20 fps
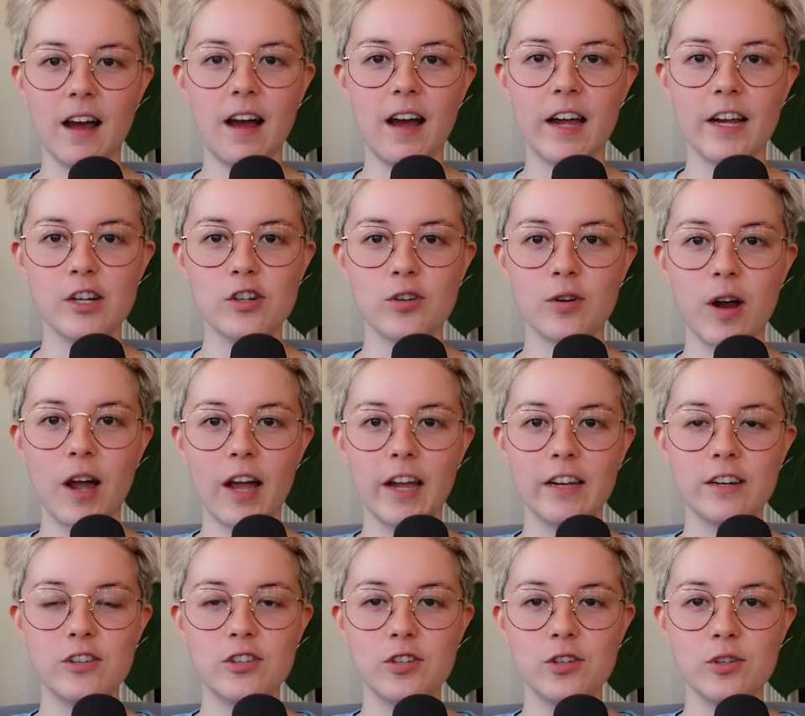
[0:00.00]
I
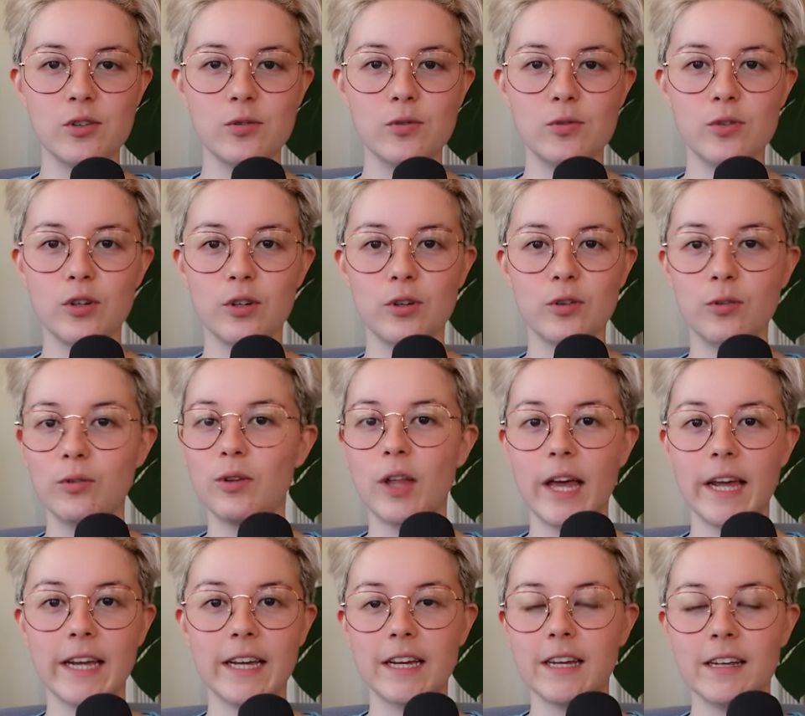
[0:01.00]
tried to do,
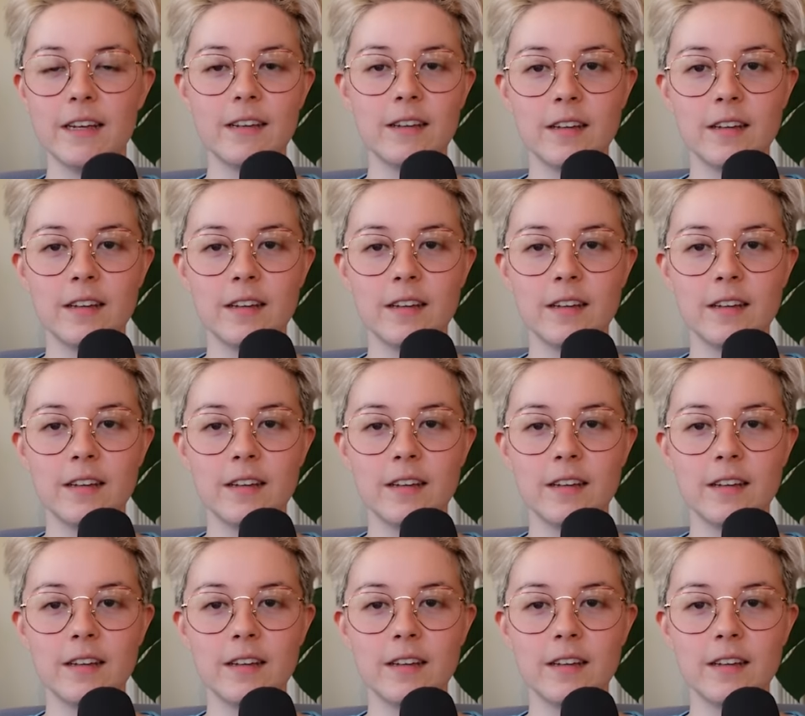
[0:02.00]
like,